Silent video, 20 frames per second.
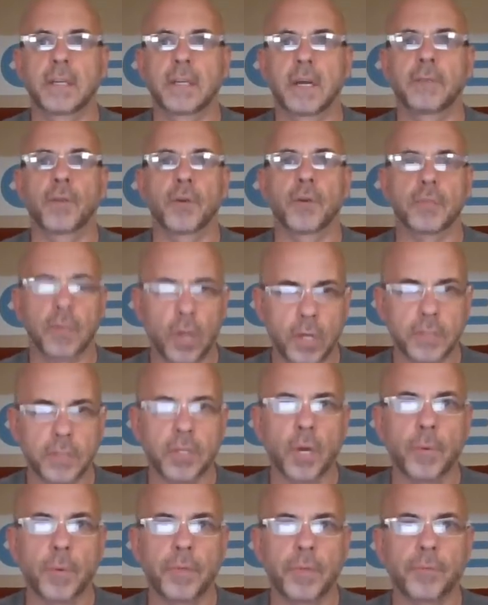of those
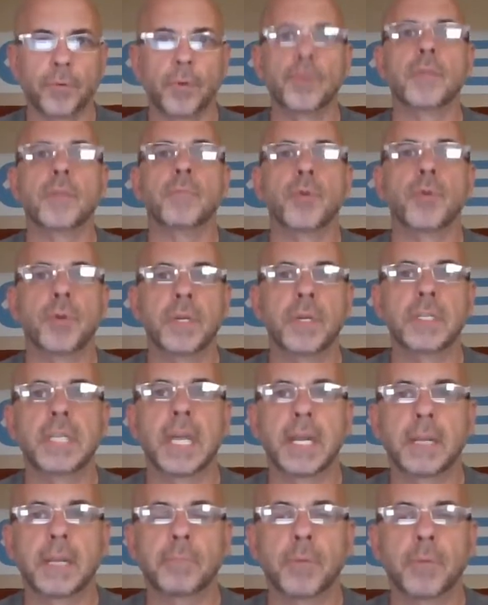laws going through and the Moonies
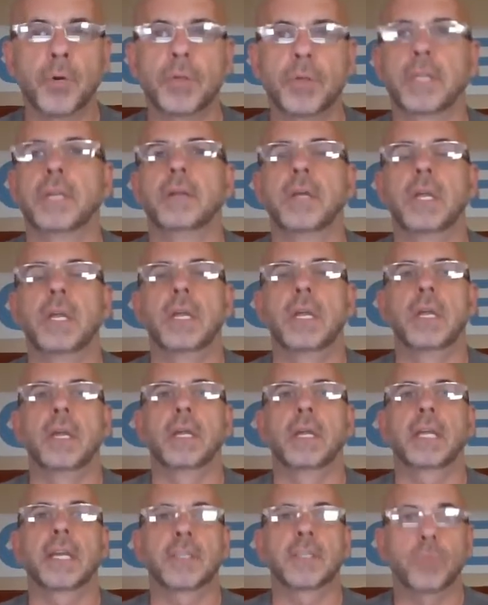getting booted,
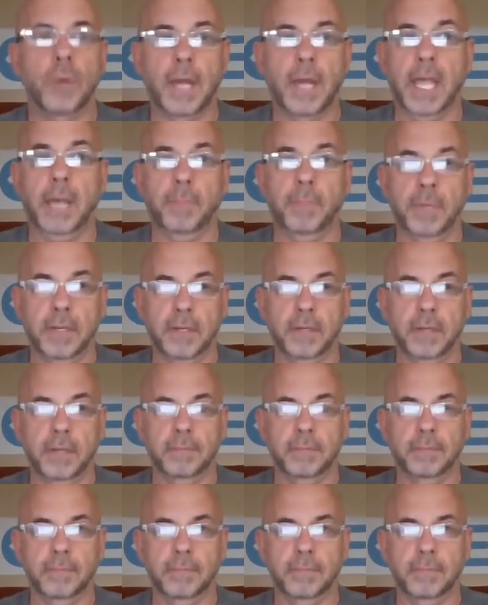guess what happened?